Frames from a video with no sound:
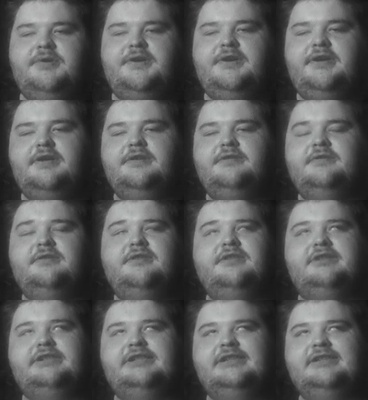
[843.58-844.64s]
but
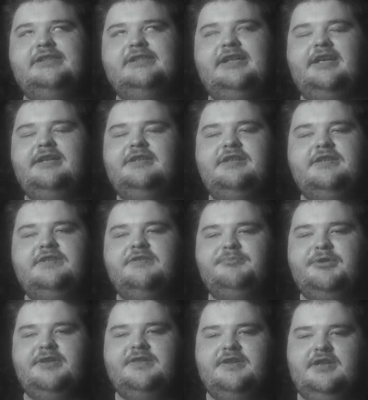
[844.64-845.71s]
I need to
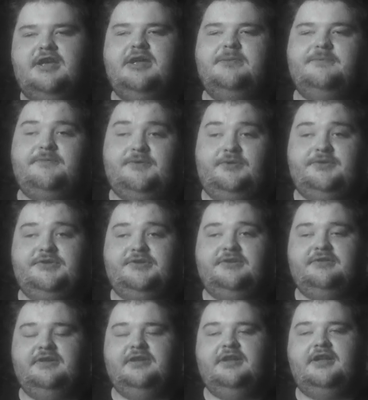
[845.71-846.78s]
beat the game first.